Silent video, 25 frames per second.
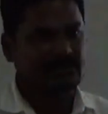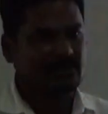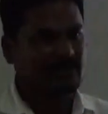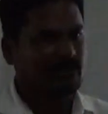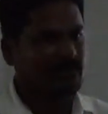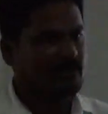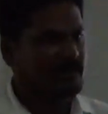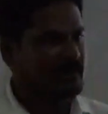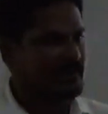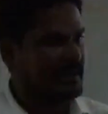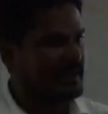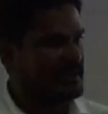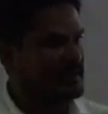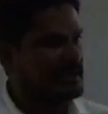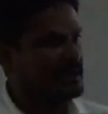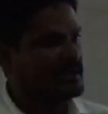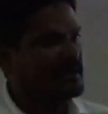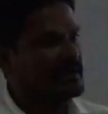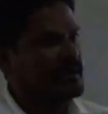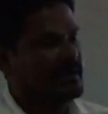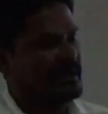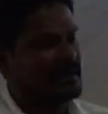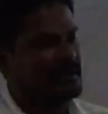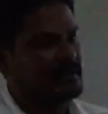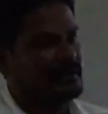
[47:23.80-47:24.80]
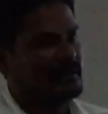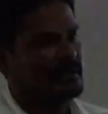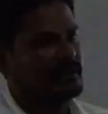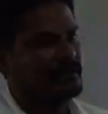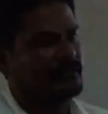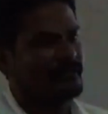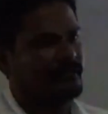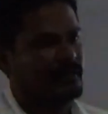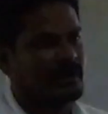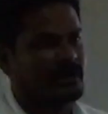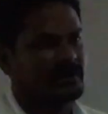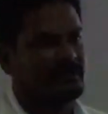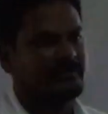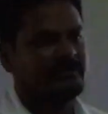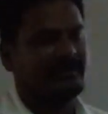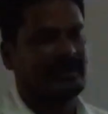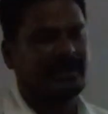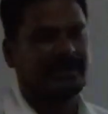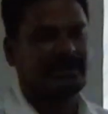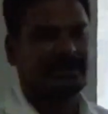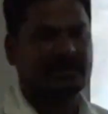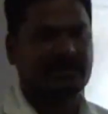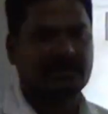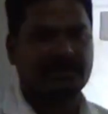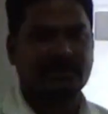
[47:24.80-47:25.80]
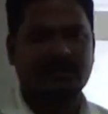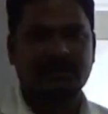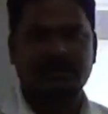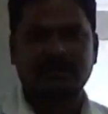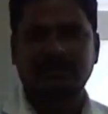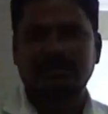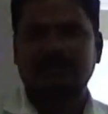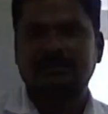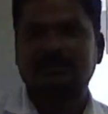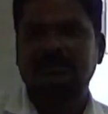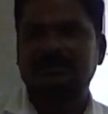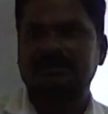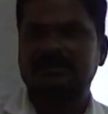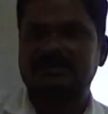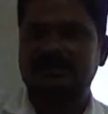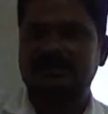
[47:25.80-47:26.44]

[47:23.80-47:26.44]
solenoid, and on what factor the